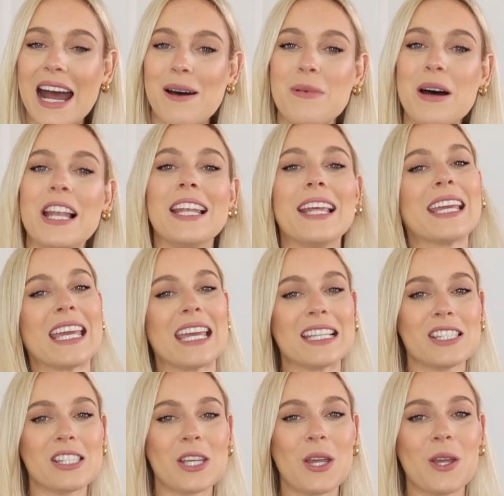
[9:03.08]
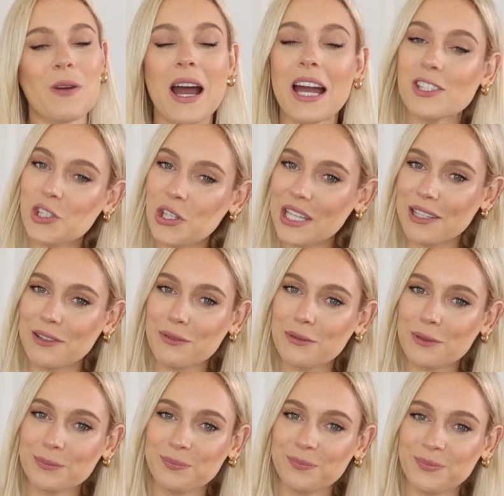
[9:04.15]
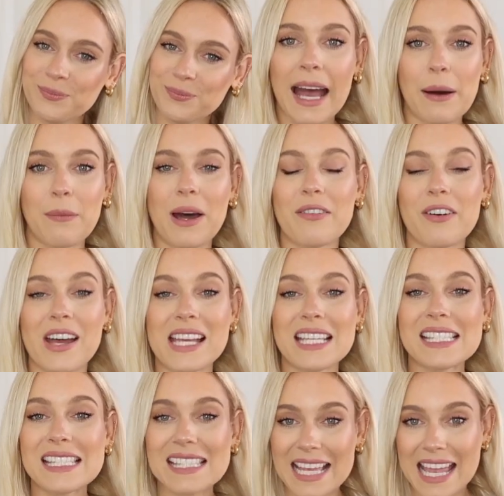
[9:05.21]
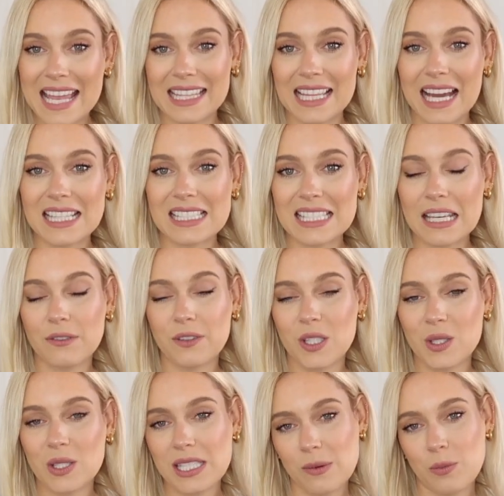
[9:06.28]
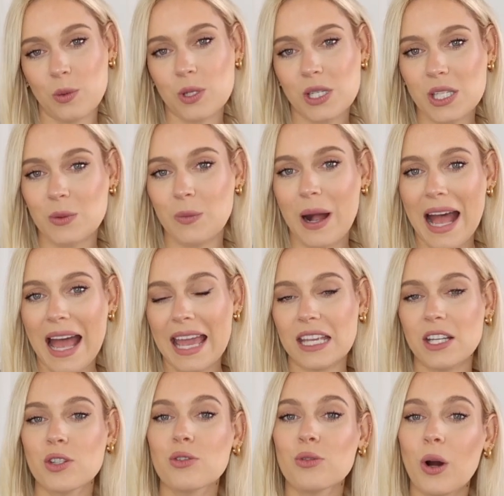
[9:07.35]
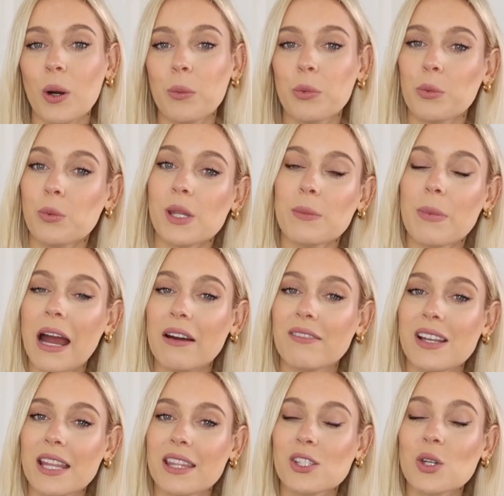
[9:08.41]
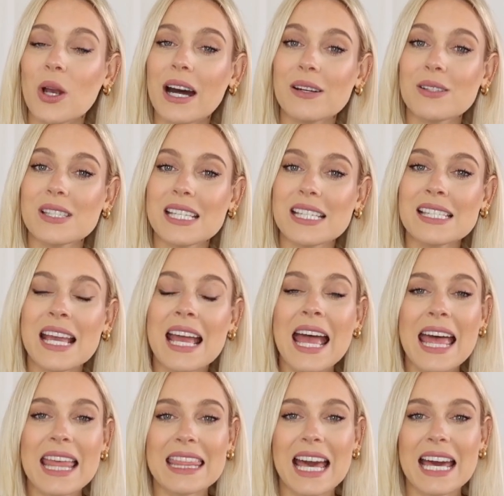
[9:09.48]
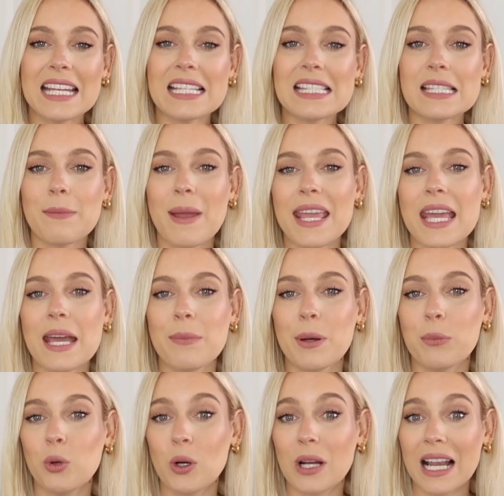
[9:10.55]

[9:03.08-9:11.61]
am looking to achieve. However, saying that, if you did want to wear a crop with a pair of leather trousers, then to make it a bit more